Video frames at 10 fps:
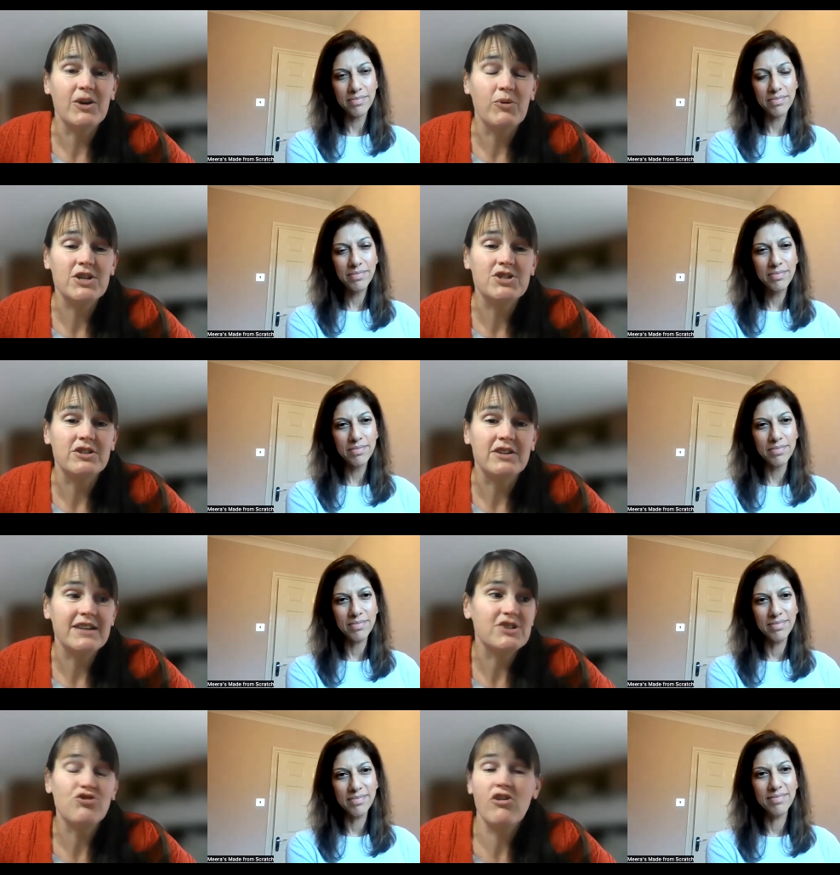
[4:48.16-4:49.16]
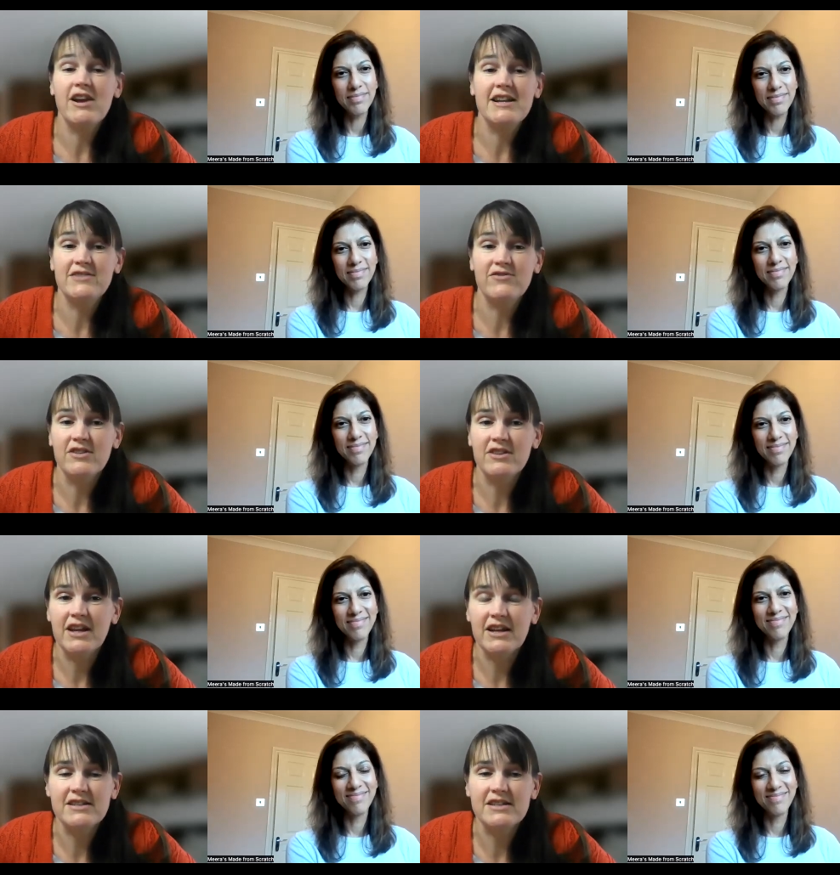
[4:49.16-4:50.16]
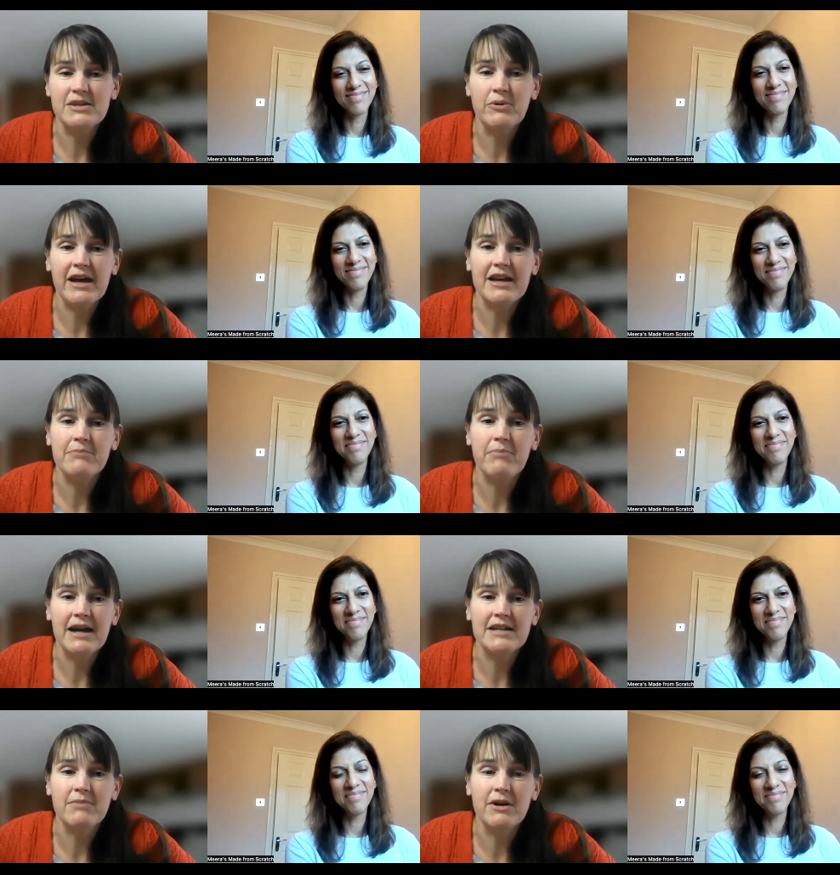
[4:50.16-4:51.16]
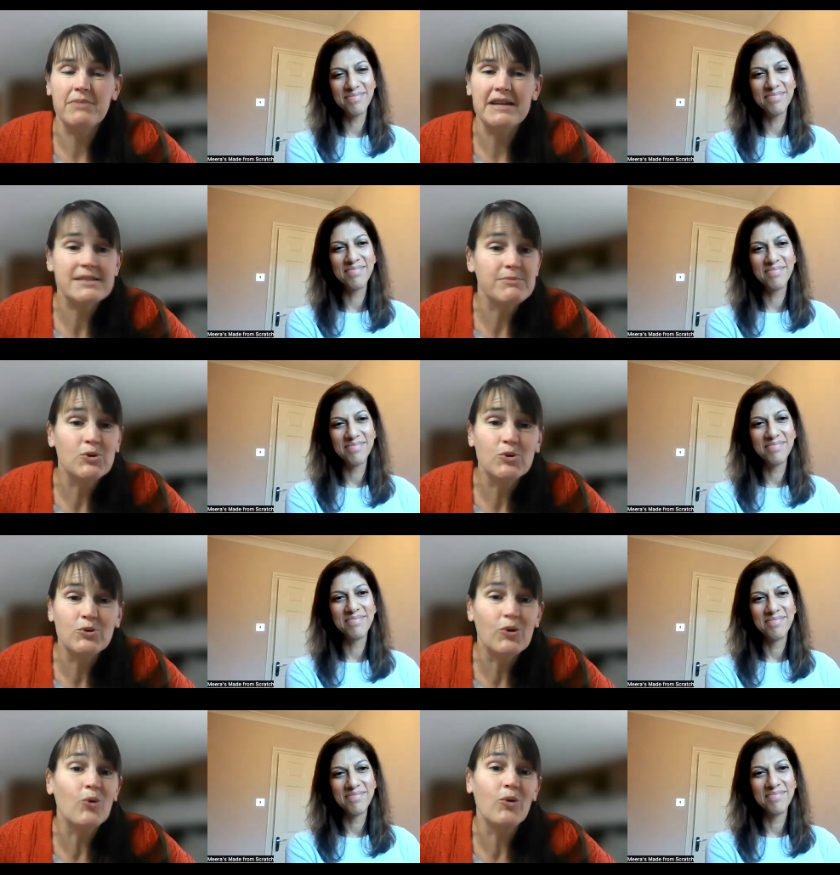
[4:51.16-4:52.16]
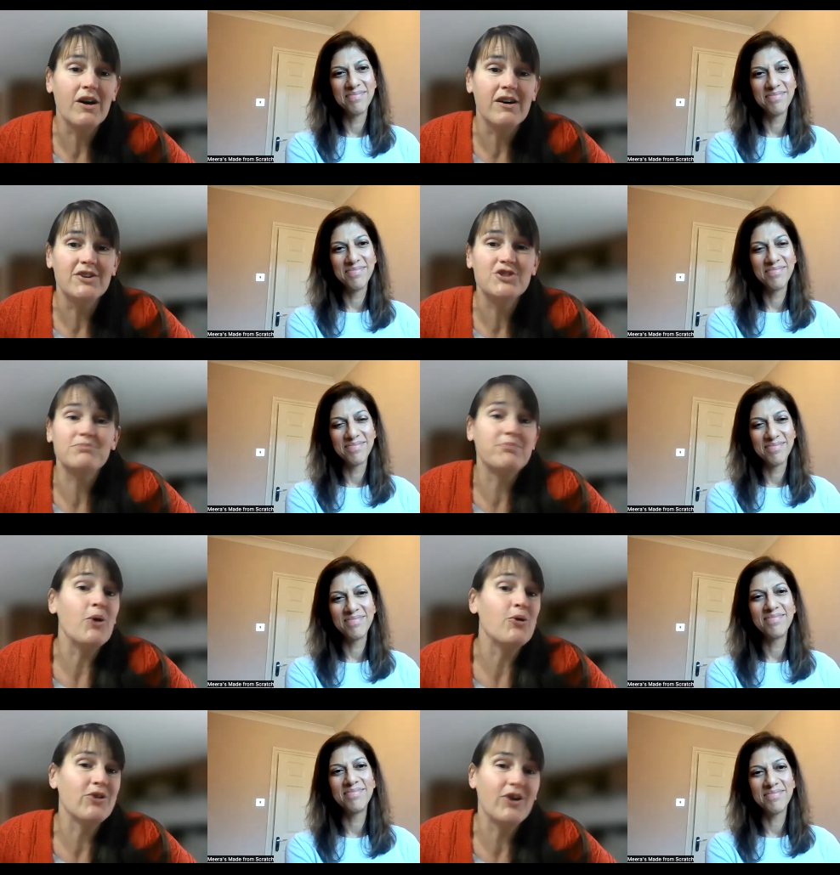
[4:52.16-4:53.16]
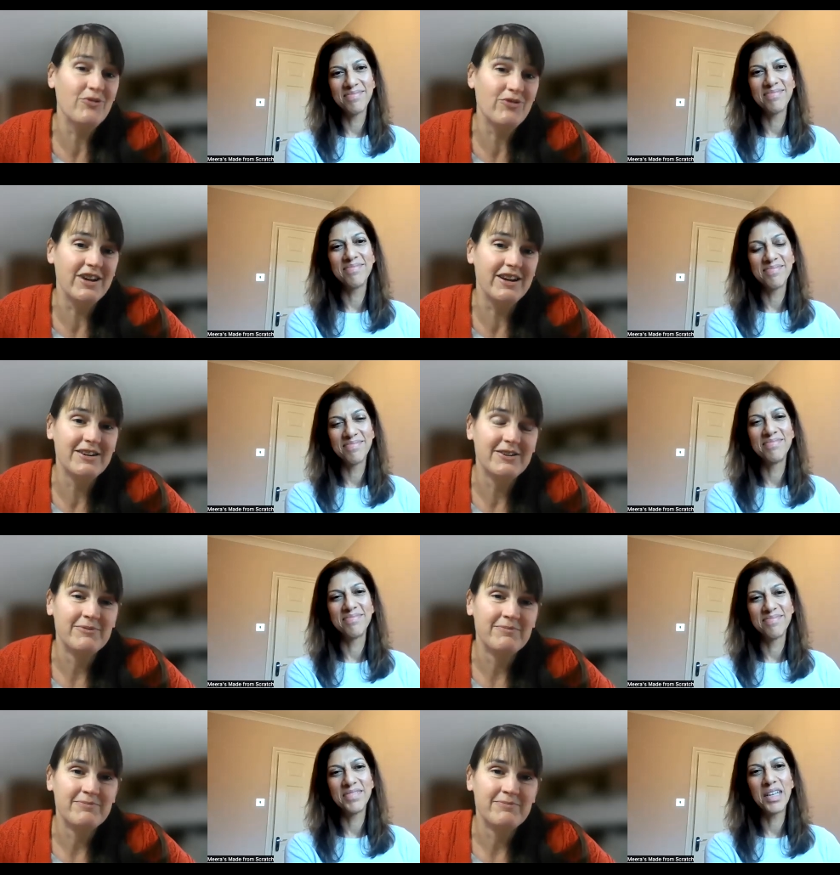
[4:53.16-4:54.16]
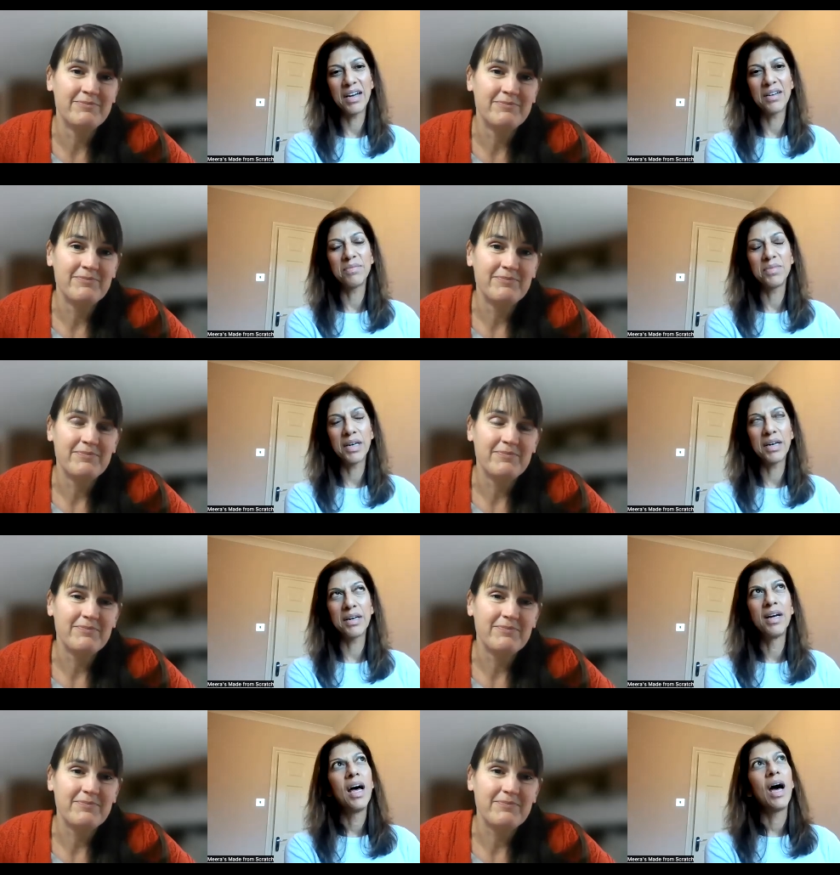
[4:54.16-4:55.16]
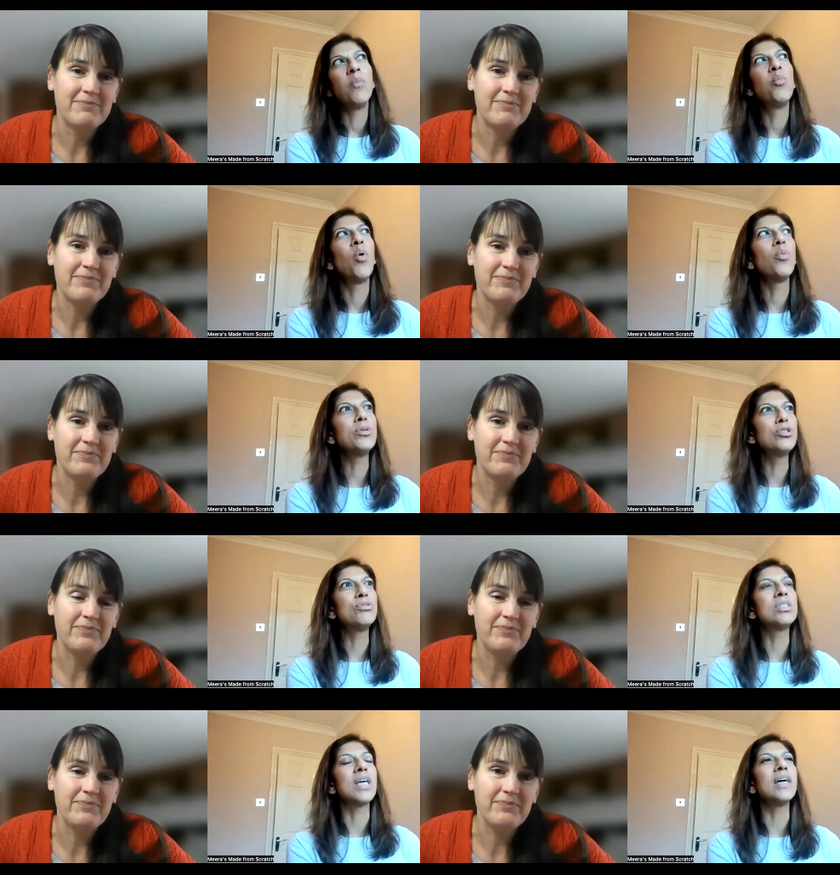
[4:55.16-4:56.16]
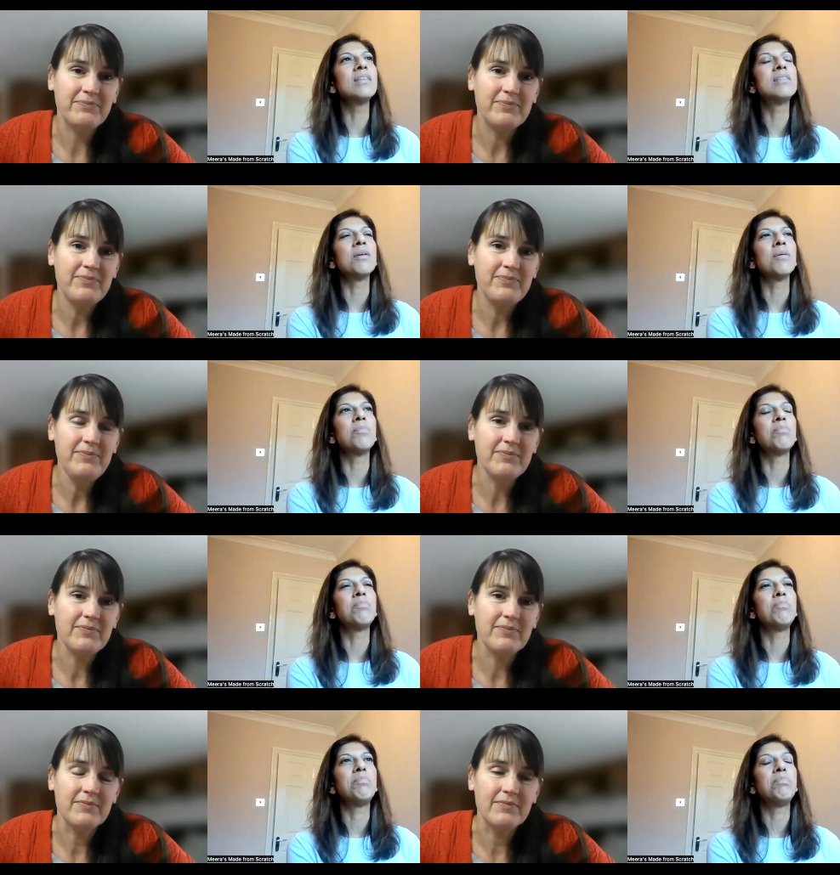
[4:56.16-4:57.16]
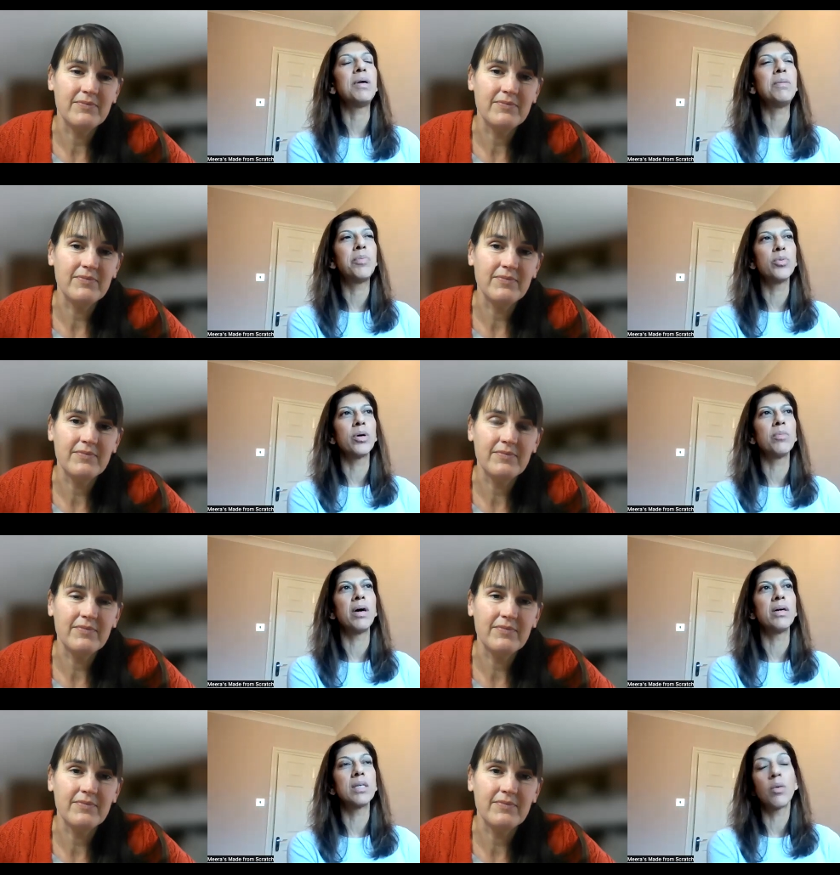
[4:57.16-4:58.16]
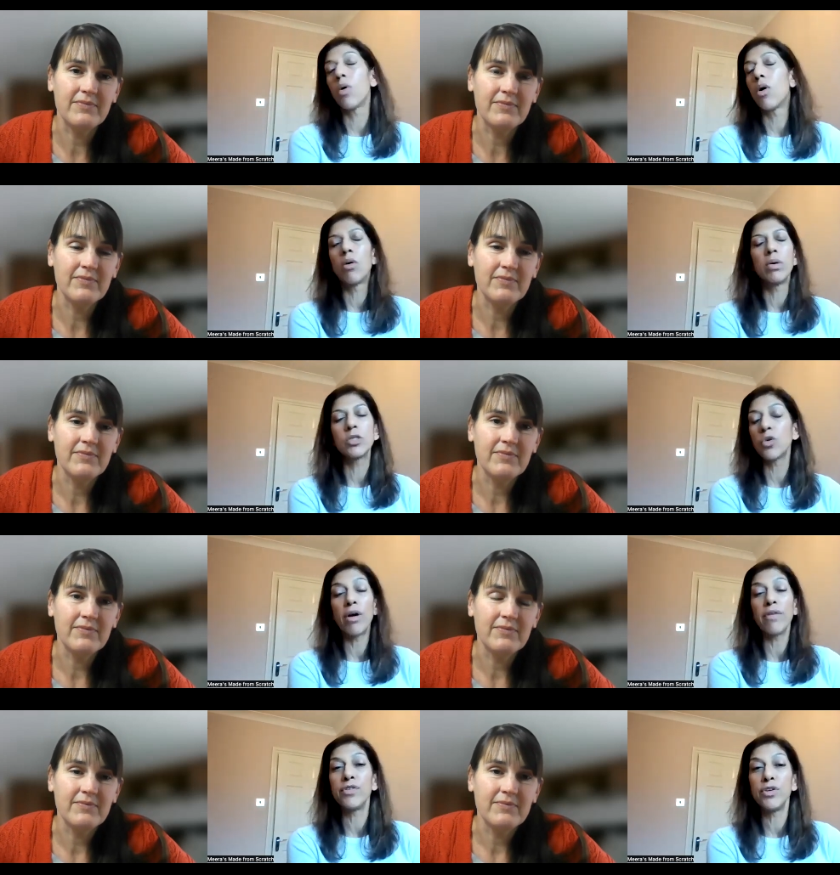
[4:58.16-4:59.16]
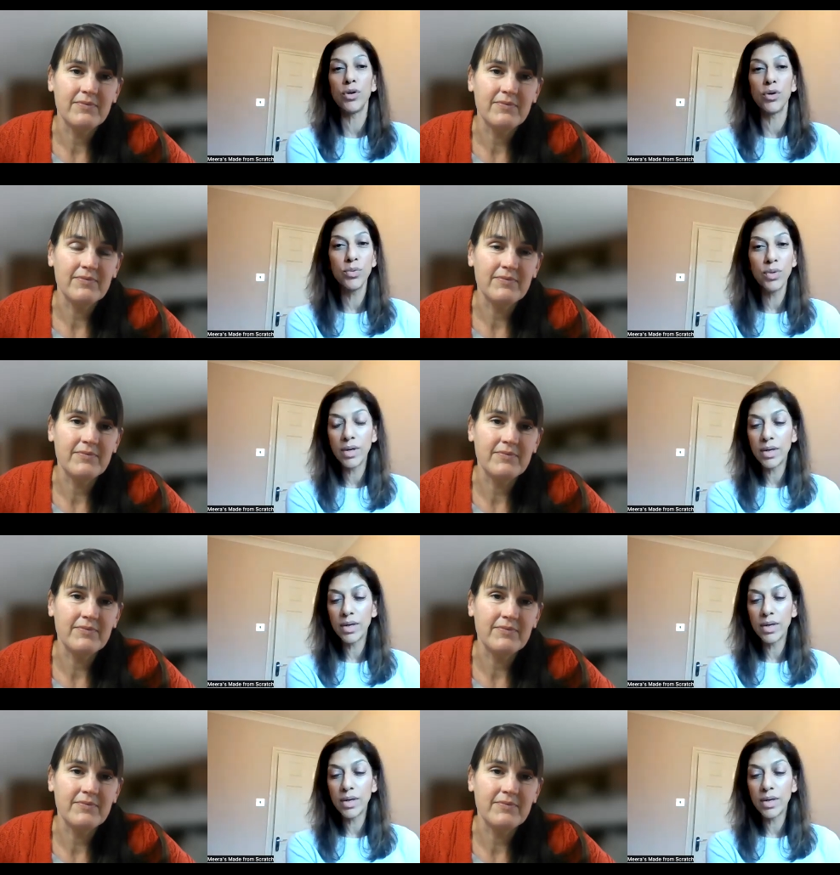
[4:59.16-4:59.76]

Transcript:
Speaker 1: that question and trying different things to see what that mm. impact might be, small or large, both, hopefully.
Speaker 2: Yeah, yeah. And what would you say to people that might say, well, it's all right for you?